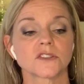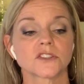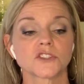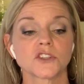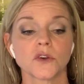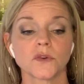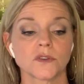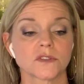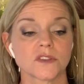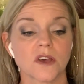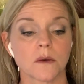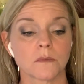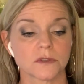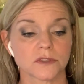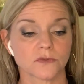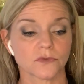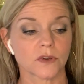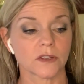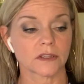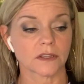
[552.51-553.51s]
Her tone is almost
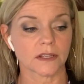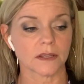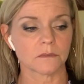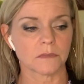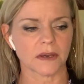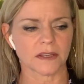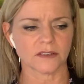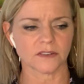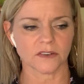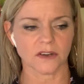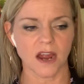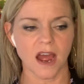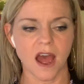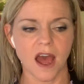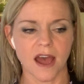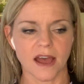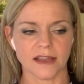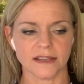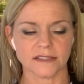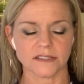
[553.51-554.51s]
friendly, but her
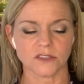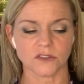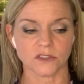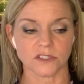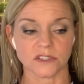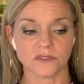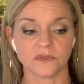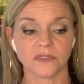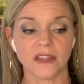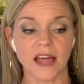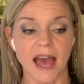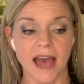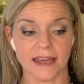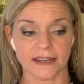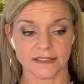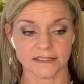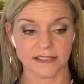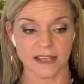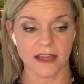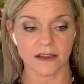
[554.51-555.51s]
eyes are as flat
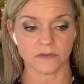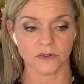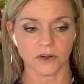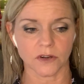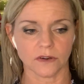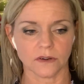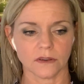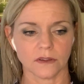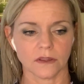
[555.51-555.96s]
as ever.